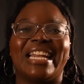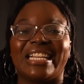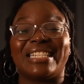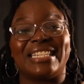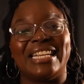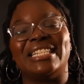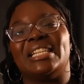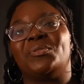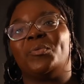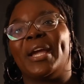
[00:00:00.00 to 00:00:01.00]
in a
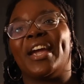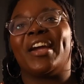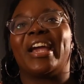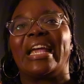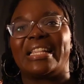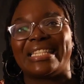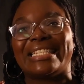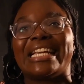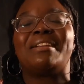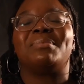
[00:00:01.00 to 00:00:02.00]
season where it
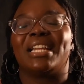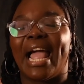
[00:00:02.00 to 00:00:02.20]
seems